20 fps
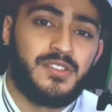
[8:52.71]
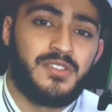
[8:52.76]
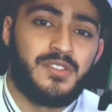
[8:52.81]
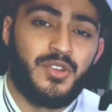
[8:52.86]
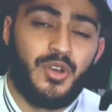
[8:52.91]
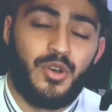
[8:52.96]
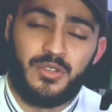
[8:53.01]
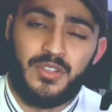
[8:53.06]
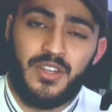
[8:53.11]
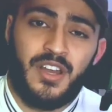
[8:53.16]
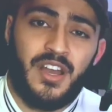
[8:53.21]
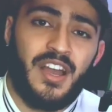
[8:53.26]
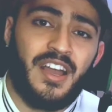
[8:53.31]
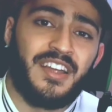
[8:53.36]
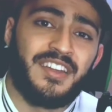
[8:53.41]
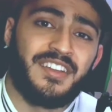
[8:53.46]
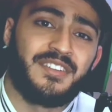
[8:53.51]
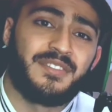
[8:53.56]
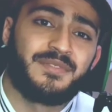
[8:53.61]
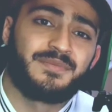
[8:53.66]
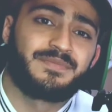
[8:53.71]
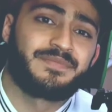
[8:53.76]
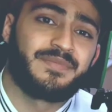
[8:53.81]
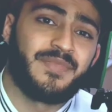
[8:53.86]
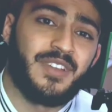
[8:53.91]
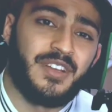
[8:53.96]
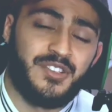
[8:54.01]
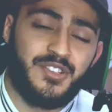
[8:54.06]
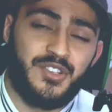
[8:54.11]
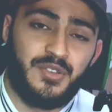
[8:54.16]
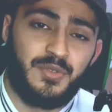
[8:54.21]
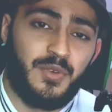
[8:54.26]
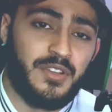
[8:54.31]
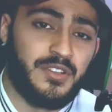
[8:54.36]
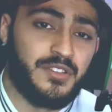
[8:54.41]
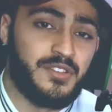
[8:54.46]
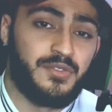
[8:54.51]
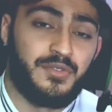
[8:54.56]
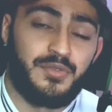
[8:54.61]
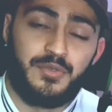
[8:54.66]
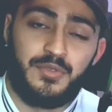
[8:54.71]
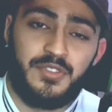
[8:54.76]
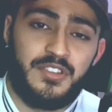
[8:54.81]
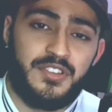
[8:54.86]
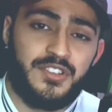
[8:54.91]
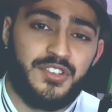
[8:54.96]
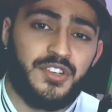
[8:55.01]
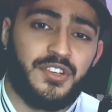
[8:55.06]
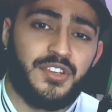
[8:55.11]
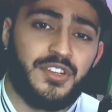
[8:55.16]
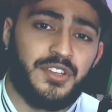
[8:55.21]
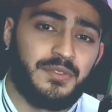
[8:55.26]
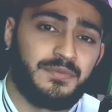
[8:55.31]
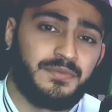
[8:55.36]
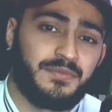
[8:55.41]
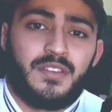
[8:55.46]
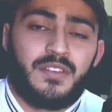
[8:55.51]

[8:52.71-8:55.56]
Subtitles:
to hold her hand as she went through this journey.